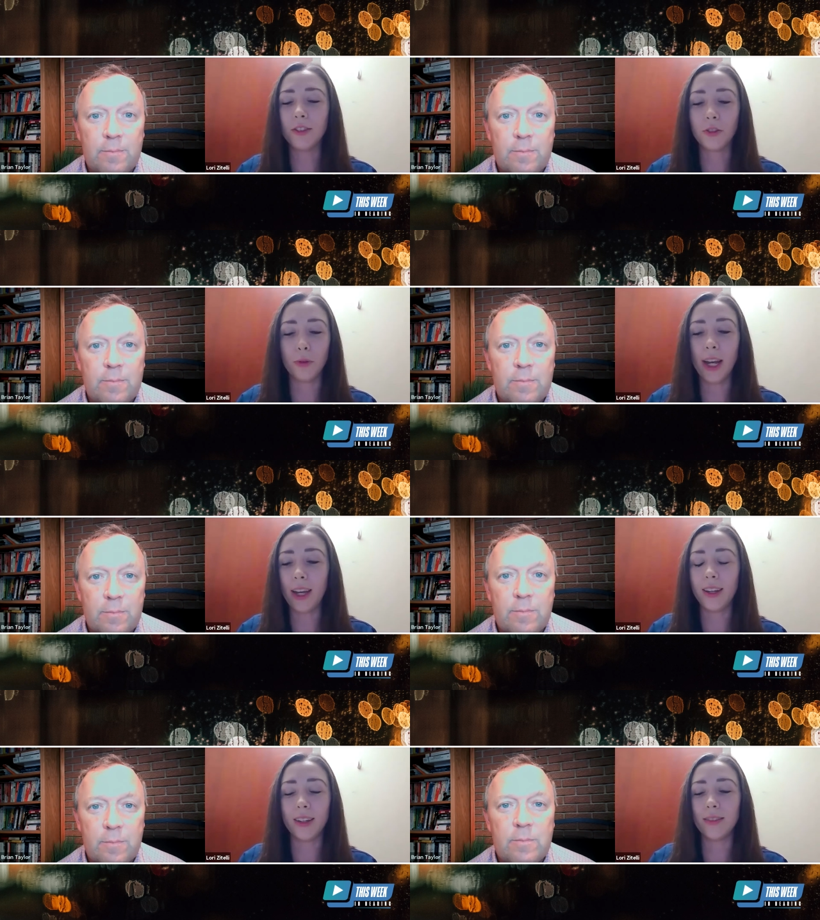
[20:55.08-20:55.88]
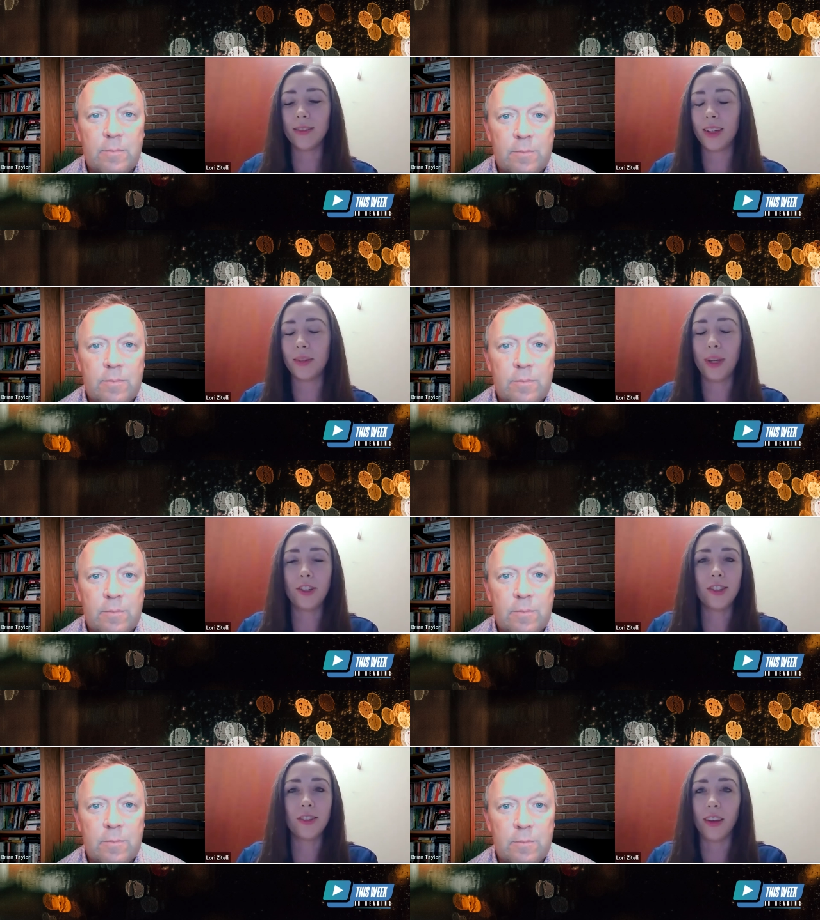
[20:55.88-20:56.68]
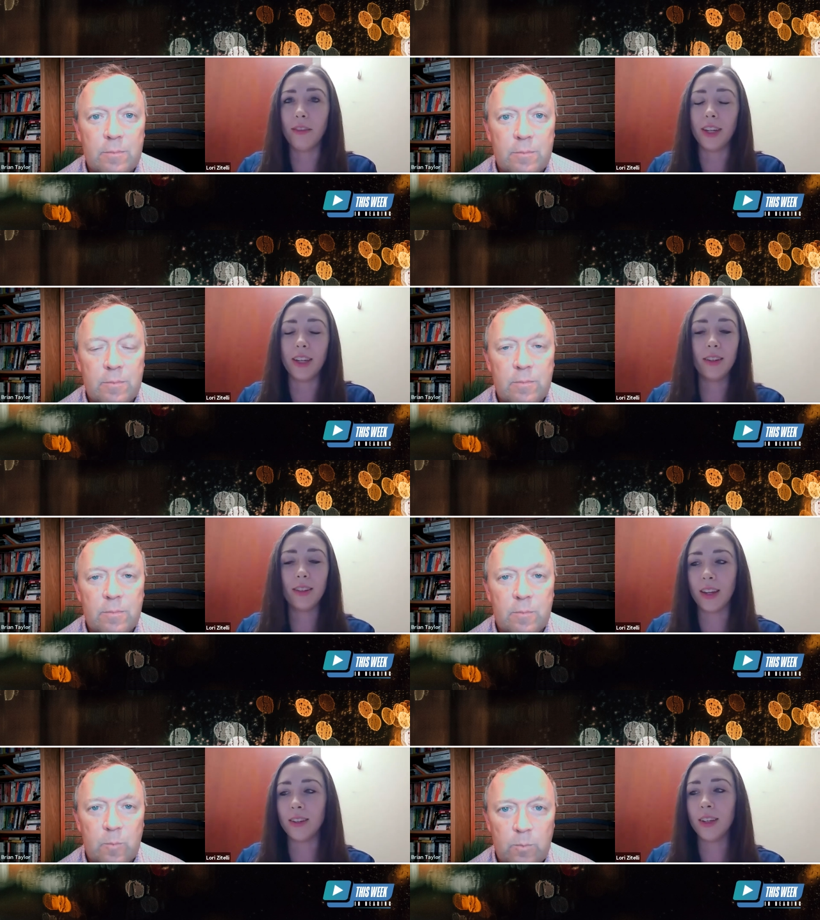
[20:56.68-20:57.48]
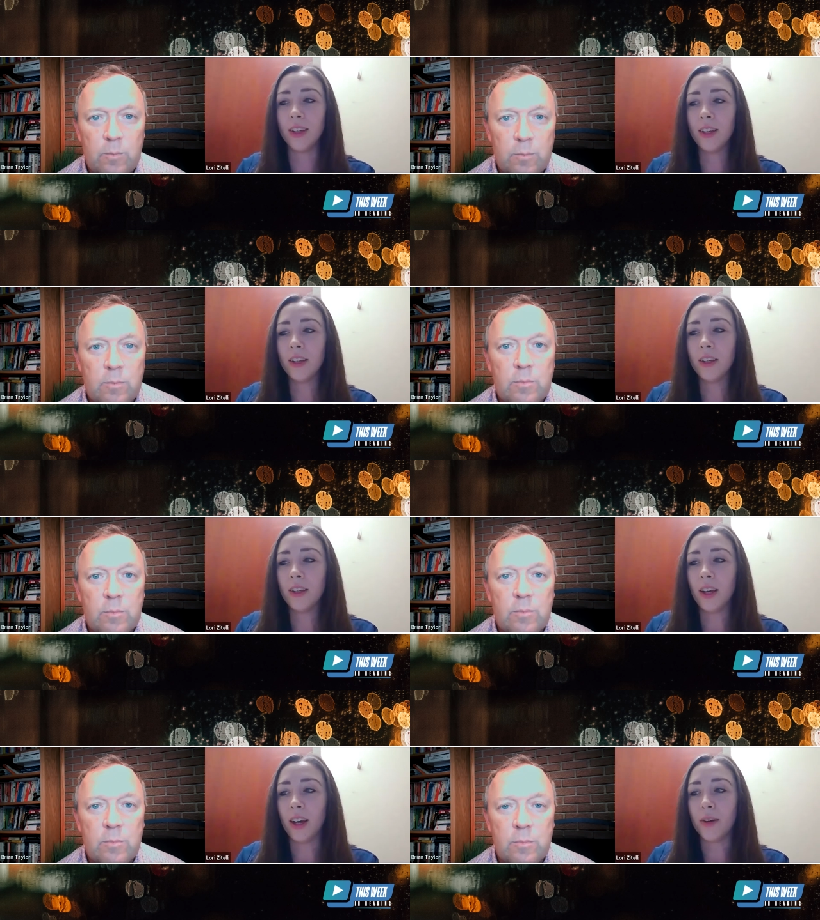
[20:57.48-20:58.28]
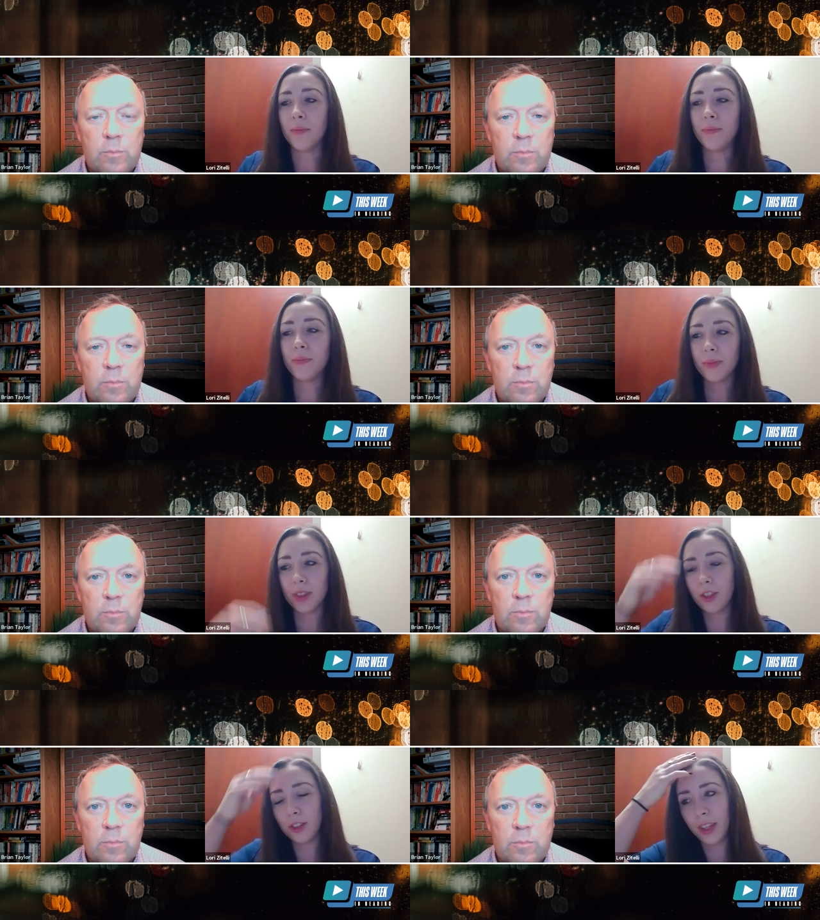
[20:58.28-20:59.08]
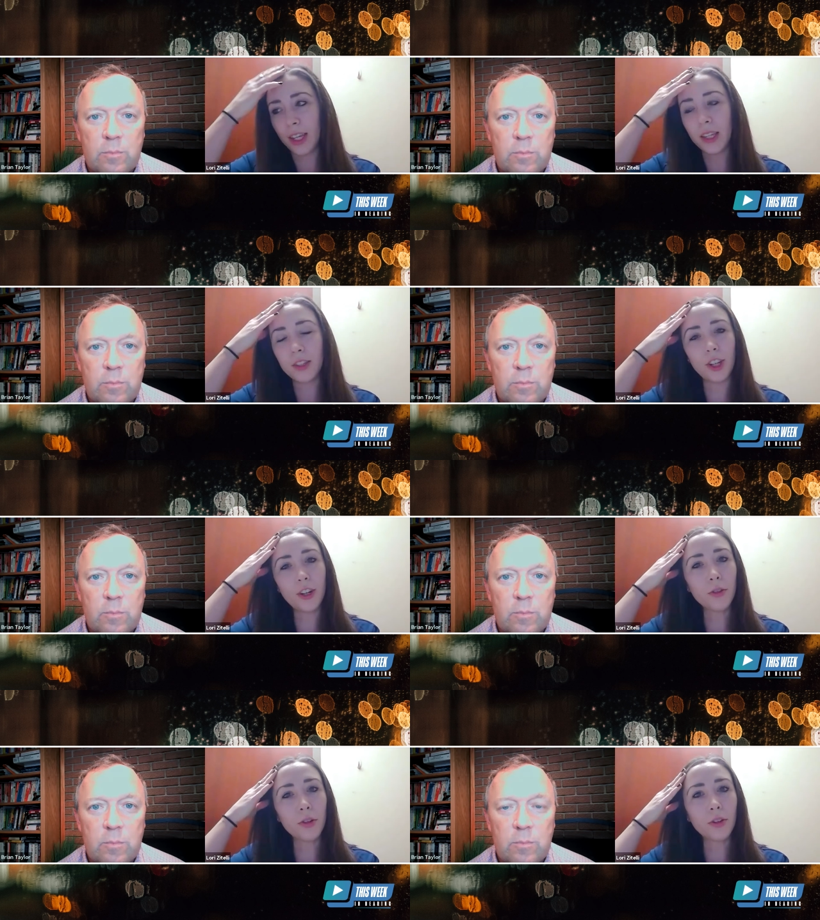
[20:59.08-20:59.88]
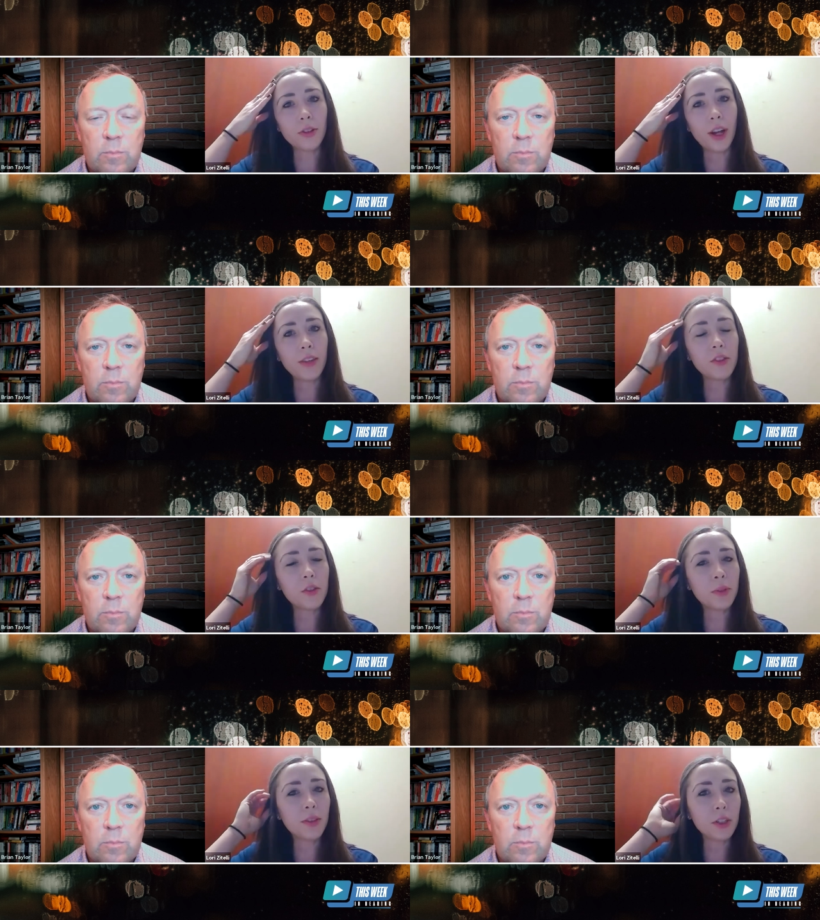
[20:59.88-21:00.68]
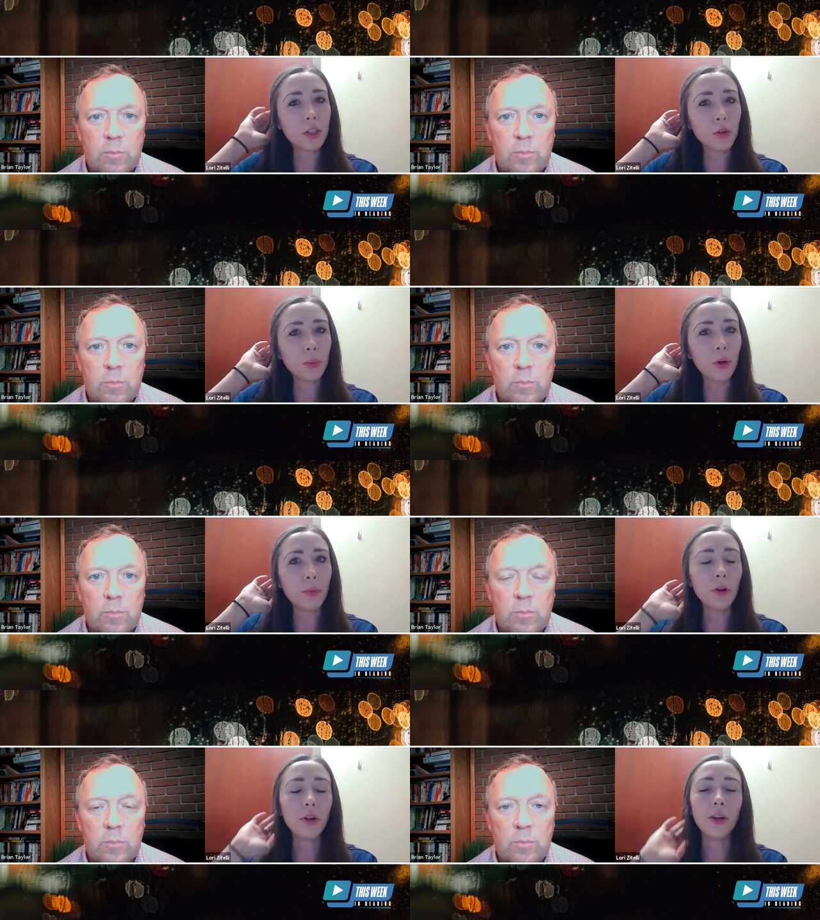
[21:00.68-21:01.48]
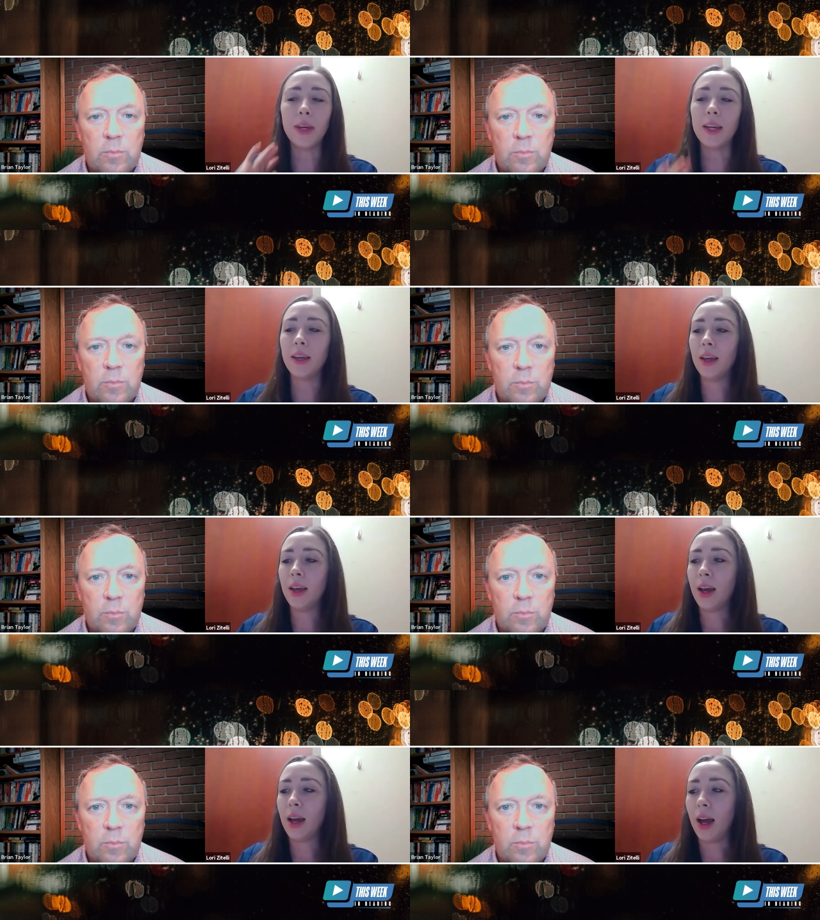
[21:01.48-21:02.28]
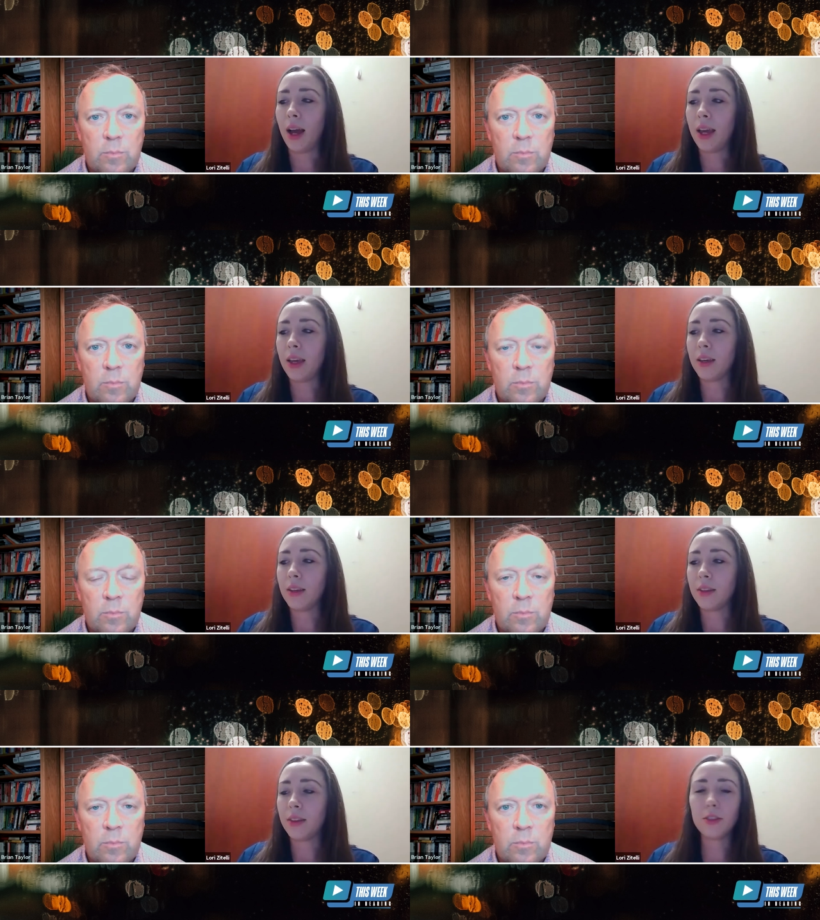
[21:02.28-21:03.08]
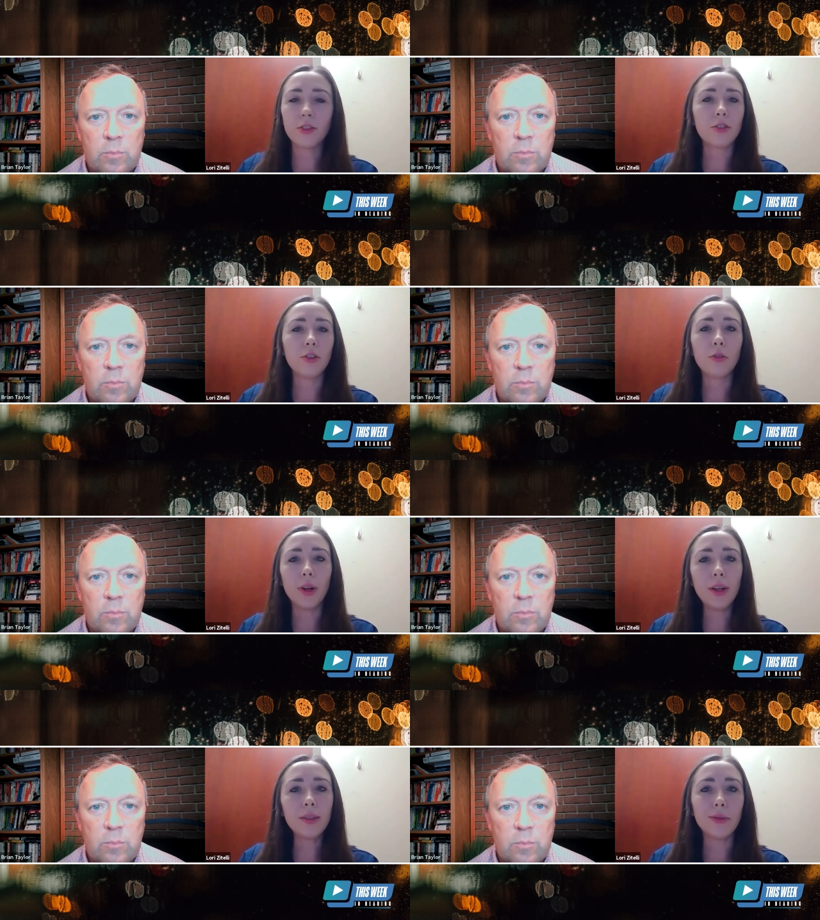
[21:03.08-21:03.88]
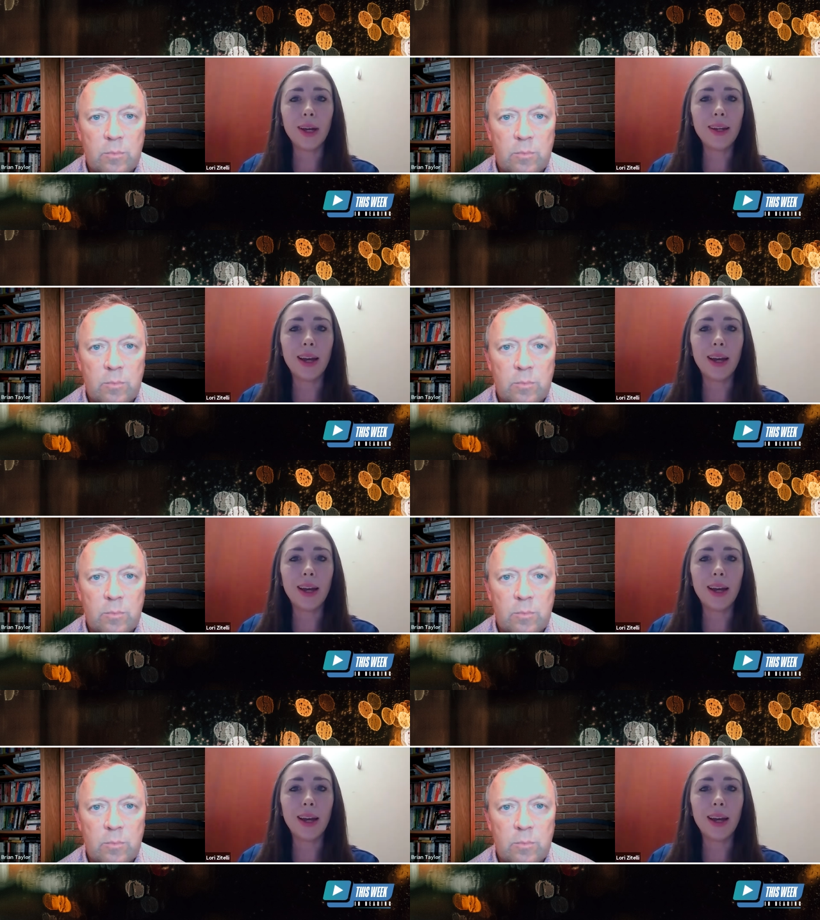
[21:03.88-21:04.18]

Speaker 1: it's great and and patients love it and um, just like in general not even specific to remote programming i things are so crazy right